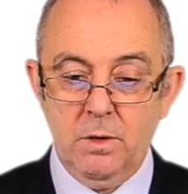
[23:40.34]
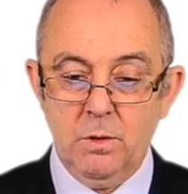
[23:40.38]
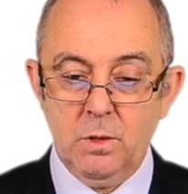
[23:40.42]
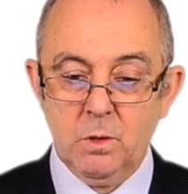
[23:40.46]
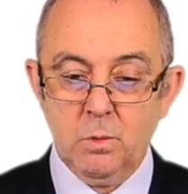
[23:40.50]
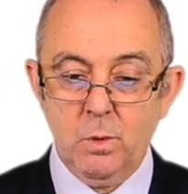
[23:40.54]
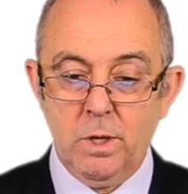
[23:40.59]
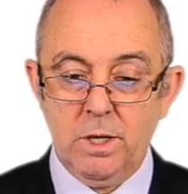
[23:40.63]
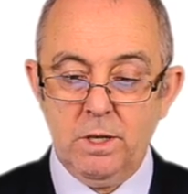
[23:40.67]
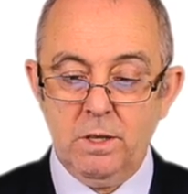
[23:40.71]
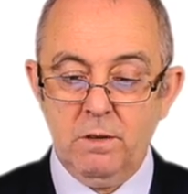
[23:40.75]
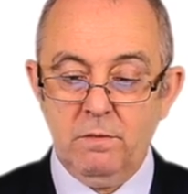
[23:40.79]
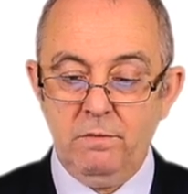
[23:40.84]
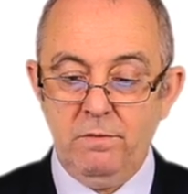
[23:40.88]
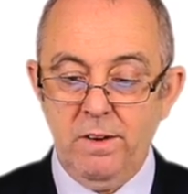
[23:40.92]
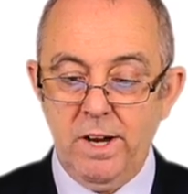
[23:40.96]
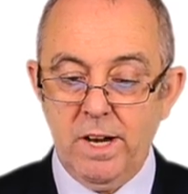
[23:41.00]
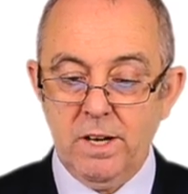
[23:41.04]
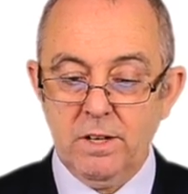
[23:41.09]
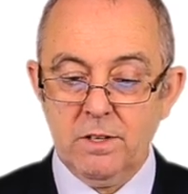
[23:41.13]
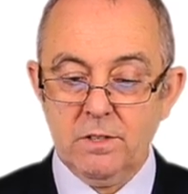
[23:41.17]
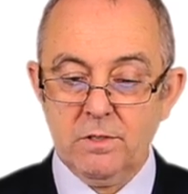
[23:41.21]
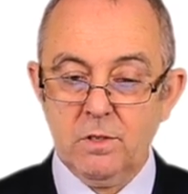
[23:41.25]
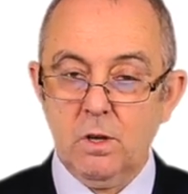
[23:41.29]
was one of the
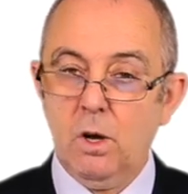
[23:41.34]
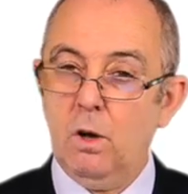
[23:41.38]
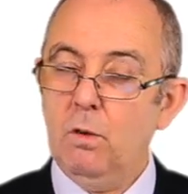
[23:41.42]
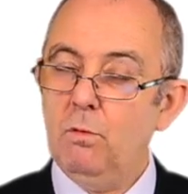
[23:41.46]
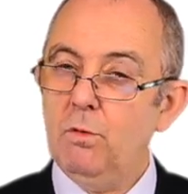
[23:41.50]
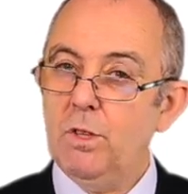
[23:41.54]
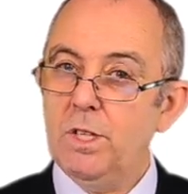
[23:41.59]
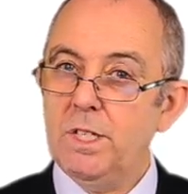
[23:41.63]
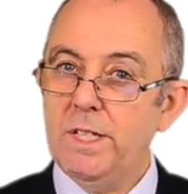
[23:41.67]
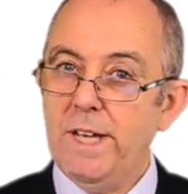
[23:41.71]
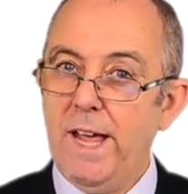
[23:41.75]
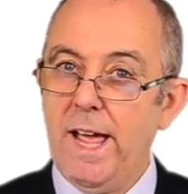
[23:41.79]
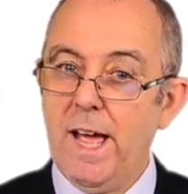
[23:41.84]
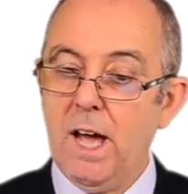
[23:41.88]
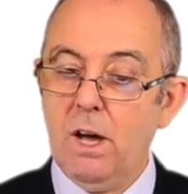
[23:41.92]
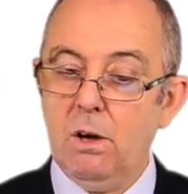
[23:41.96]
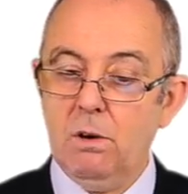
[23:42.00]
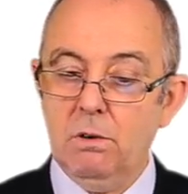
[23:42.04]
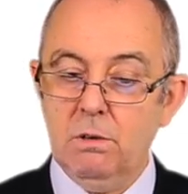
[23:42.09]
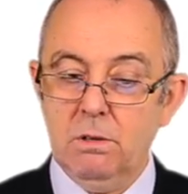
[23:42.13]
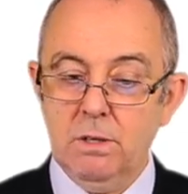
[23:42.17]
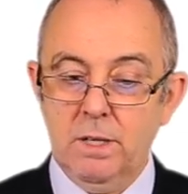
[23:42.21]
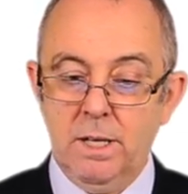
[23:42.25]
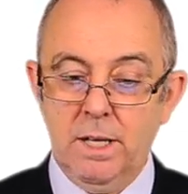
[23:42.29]
founders of the
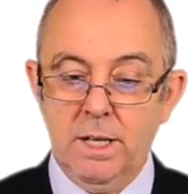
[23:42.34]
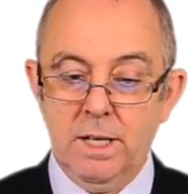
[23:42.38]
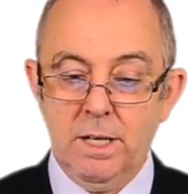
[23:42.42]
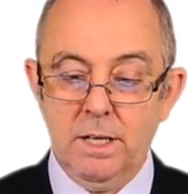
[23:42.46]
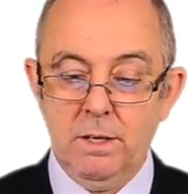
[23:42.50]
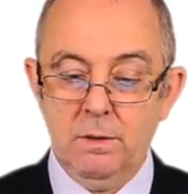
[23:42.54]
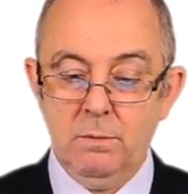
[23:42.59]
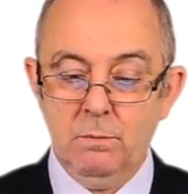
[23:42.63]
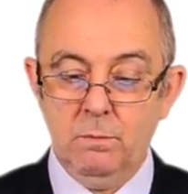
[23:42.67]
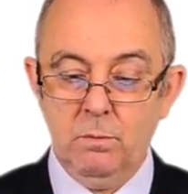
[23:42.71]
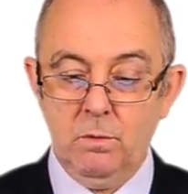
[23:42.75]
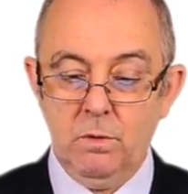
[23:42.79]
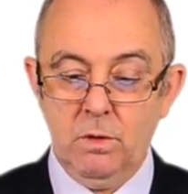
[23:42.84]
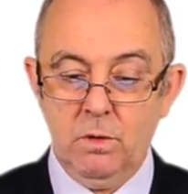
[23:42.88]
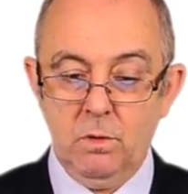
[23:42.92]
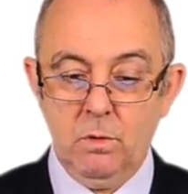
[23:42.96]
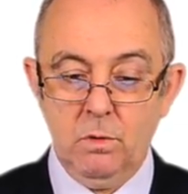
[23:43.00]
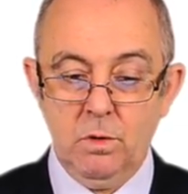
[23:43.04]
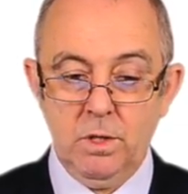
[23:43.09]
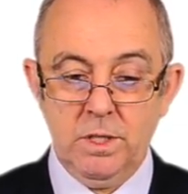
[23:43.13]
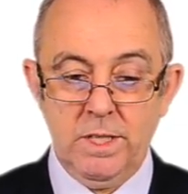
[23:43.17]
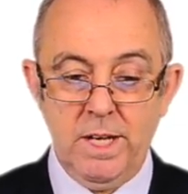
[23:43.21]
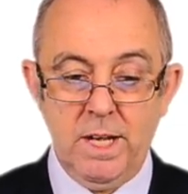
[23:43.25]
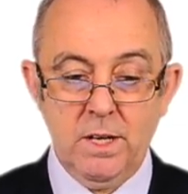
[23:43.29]
Dow, or
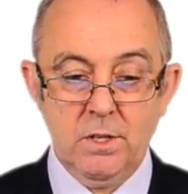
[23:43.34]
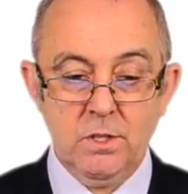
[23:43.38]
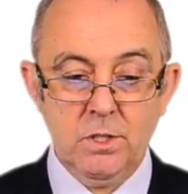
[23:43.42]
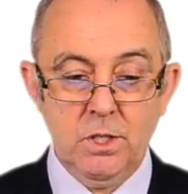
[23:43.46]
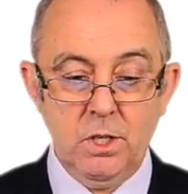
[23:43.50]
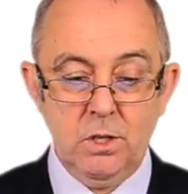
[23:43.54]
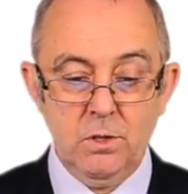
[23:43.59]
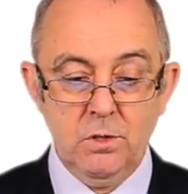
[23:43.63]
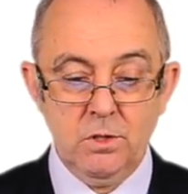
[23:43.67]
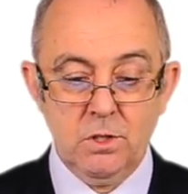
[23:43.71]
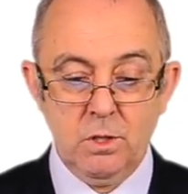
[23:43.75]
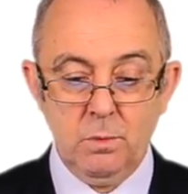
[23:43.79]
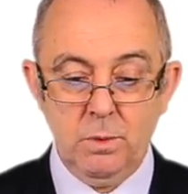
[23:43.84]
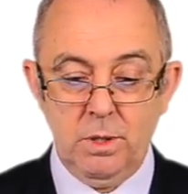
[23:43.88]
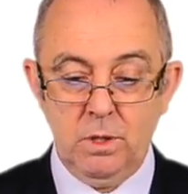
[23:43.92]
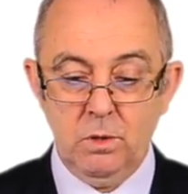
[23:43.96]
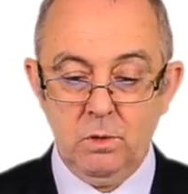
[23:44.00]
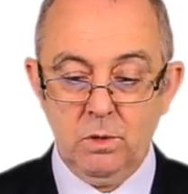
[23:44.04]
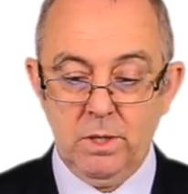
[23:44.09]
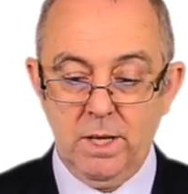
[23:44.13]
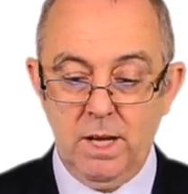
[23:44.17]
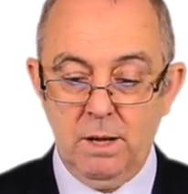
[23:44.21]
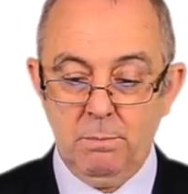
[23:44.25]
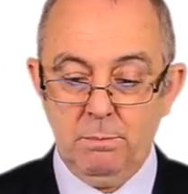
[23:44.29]
the Dow Jones that we
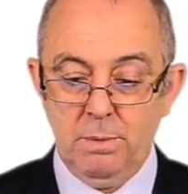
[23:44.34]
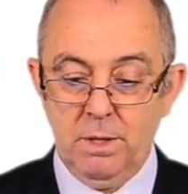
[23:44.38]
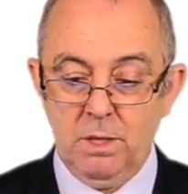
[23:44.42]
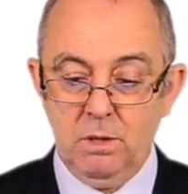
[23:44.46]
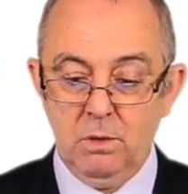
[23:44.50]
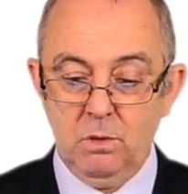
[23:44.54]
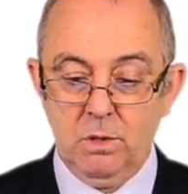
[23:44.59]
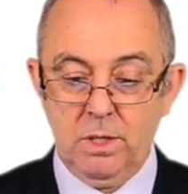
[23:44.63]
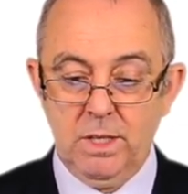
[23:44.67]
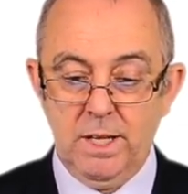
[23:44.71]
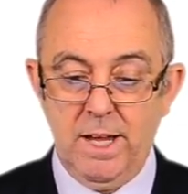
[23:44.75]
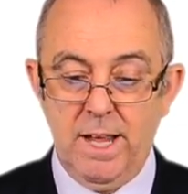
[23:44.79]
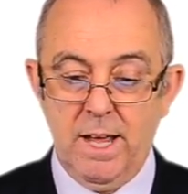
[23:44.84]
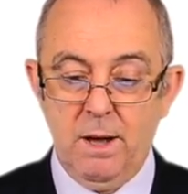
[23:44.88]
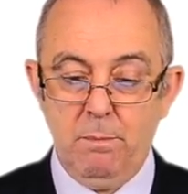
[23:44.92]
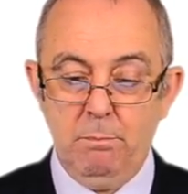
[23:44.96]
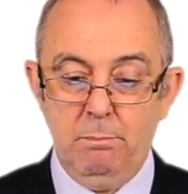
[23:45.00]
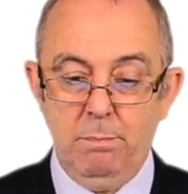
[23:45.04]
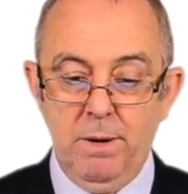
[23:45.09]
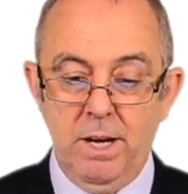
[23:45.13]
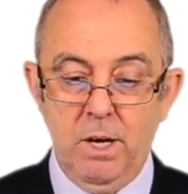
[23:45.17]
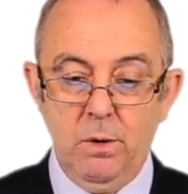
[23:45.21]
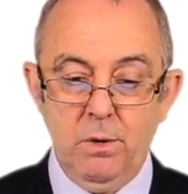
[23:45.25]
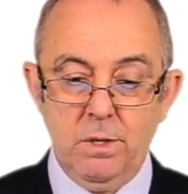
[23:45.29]
look at. But look at how
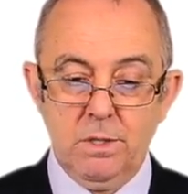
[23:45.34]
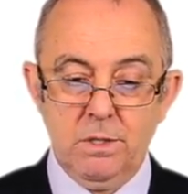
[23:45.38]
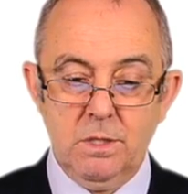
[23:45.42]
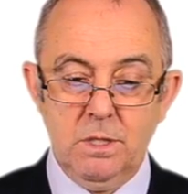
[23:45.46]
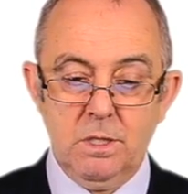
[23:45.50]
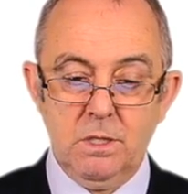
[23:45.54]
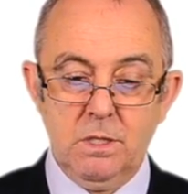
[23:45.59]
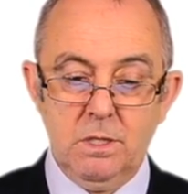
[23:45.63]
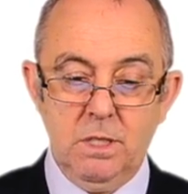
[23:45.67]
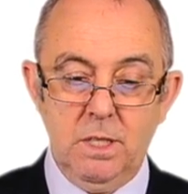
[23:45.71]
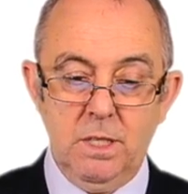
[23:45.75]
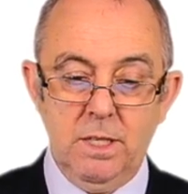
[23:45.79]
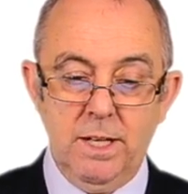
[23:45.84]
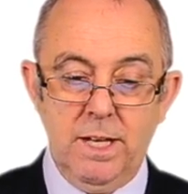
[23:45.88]
bearish this thing